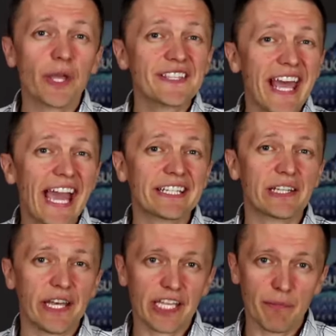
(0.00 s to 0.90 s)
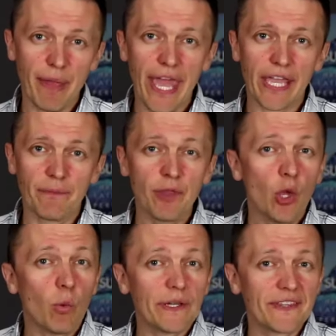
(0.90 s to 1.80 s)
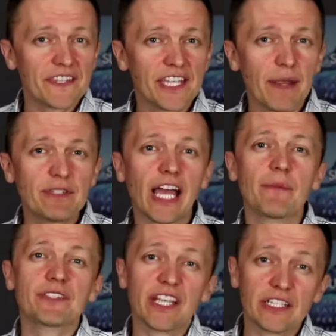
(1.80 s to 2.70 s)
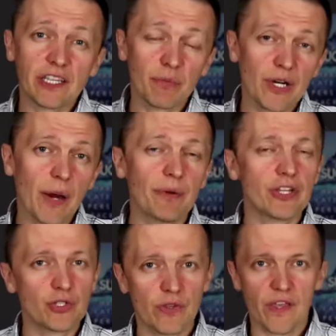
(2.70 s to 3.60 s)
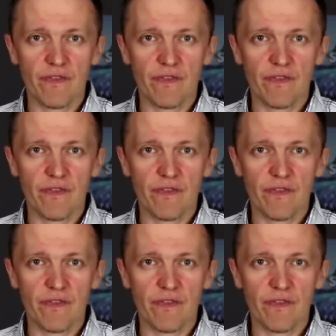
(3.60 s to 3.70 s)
is acting like a bank, while at the same time selling the property to the